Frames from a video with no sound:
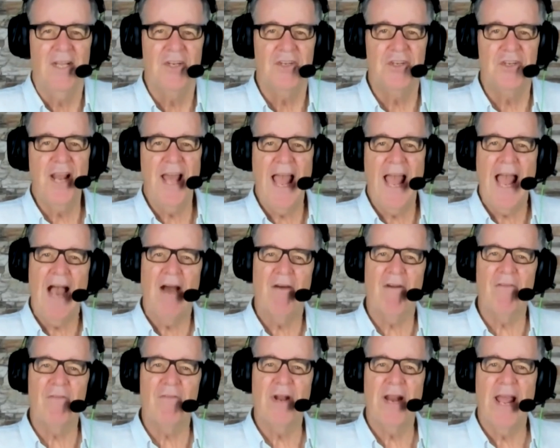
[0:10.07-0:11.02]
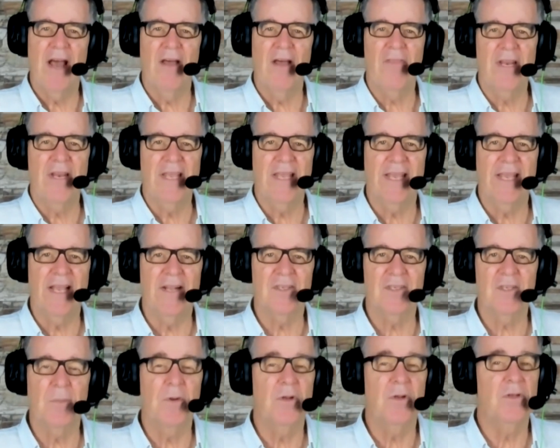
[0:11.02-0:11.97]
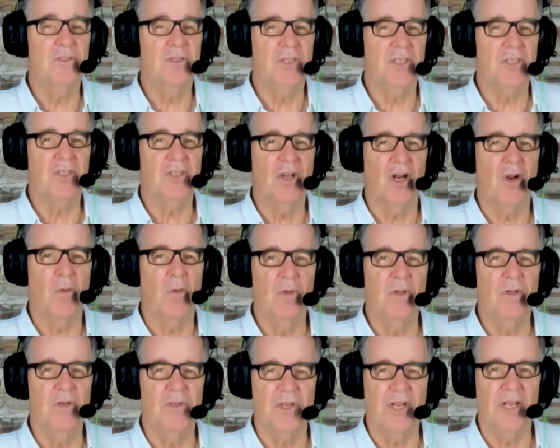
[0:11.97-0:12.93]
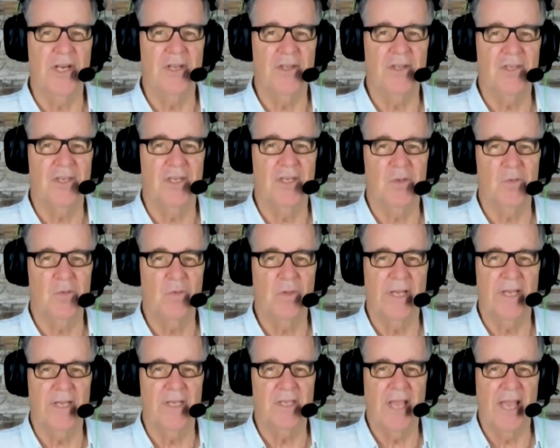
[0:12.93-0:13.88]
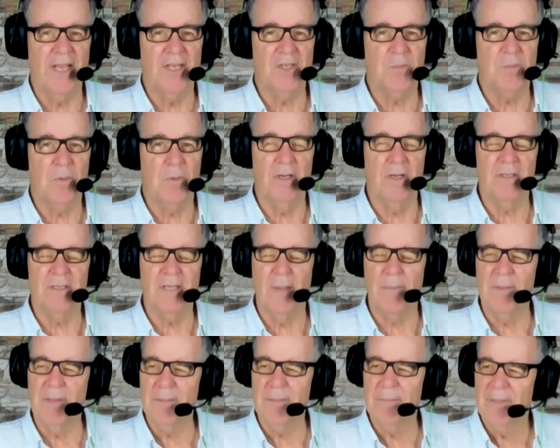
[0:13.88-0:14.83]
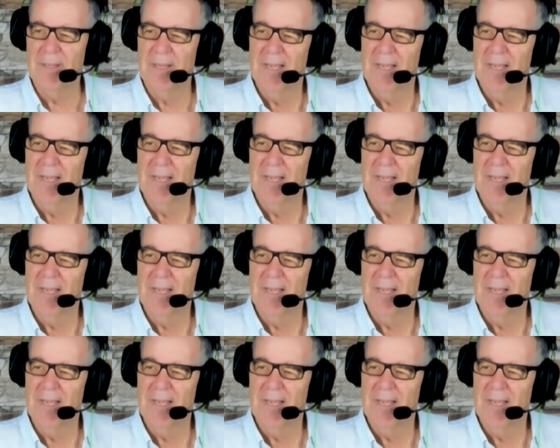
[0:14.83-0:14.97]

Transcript: Do you know how every now and then you get someone who's just got a real genius and is really expert at something?